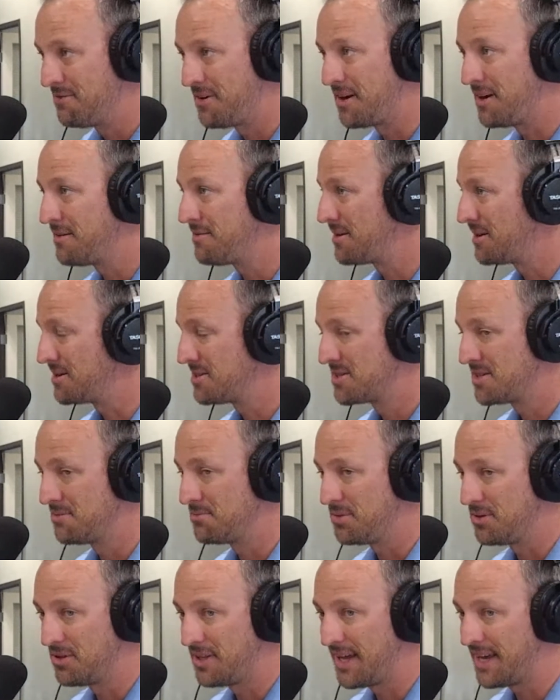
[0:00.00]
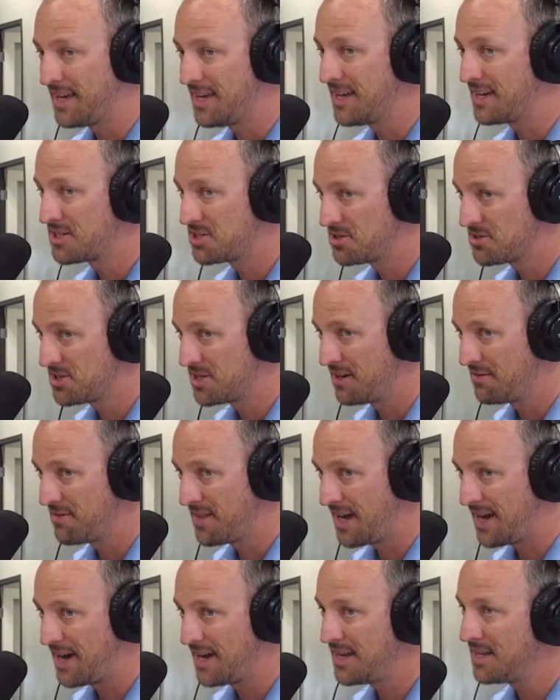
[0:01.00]
Very, very simple. Like get
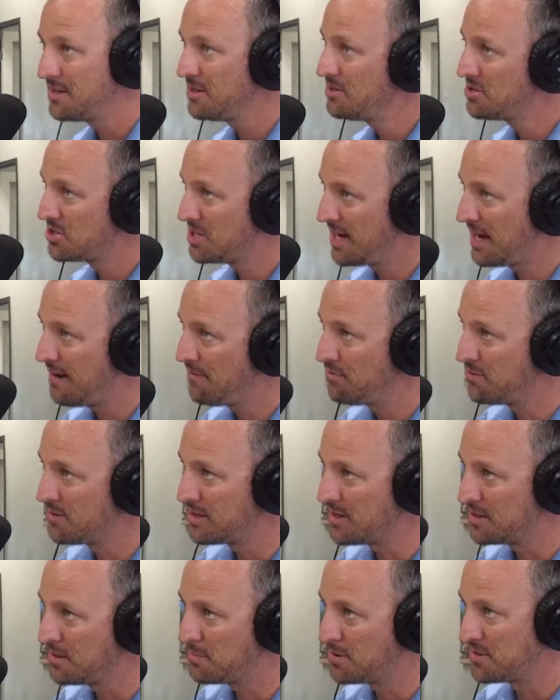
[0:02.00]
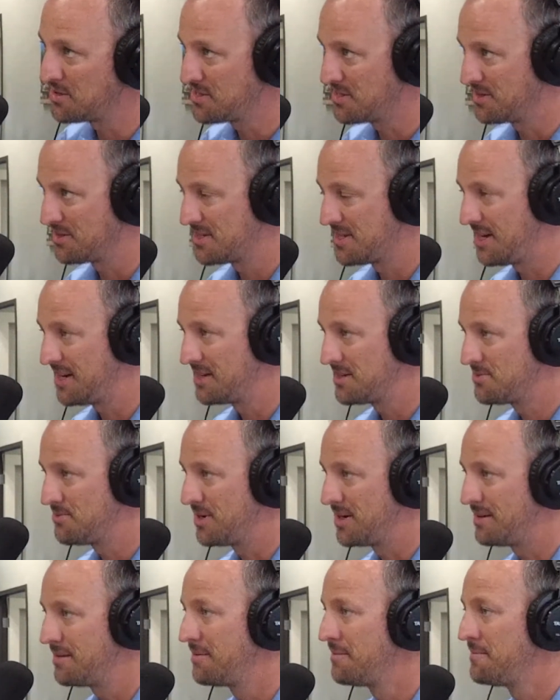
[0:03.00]
yourself that, and you should have one on the personal side as
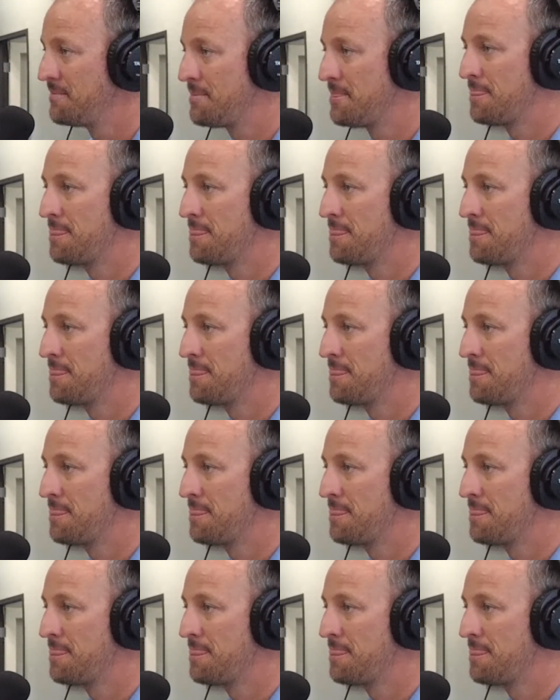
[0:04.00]
well.